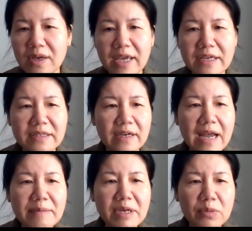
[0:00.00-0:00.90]
Okay, in the
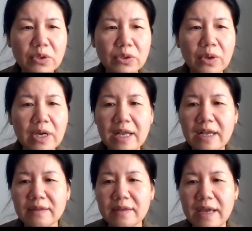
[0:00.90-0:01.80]
carpet model,
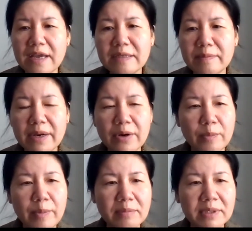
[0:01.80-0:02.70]
the
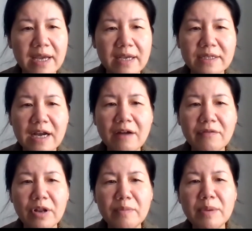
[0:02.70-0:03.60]
antimicrobial peptides
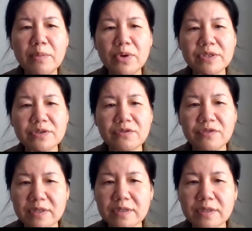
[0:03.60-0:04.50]
cover the membrane
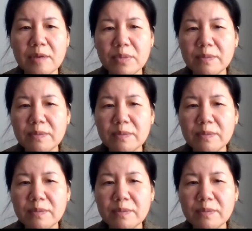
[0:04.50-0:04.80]
surface